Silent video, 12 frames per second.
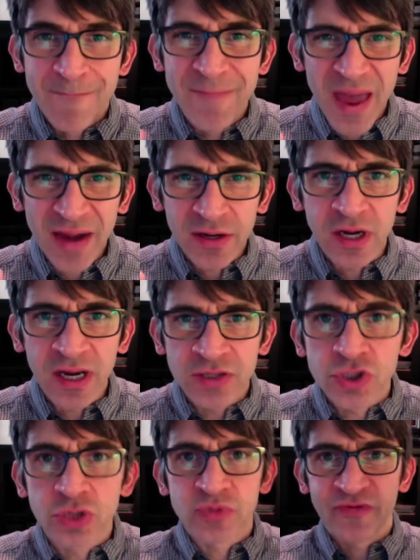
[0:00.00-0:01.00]
better in
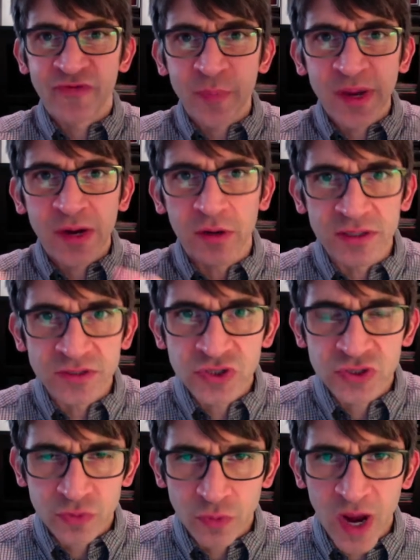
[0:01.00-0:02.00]
terms of
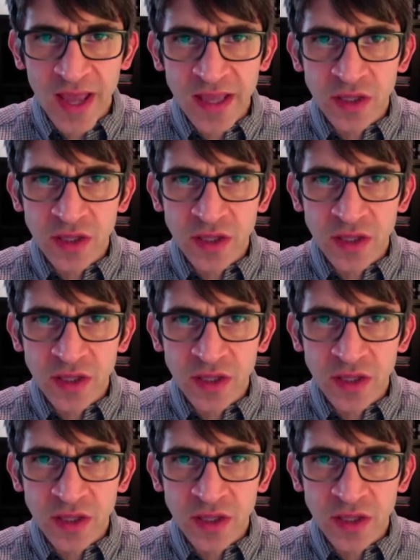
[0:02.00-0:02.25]
appearance, right?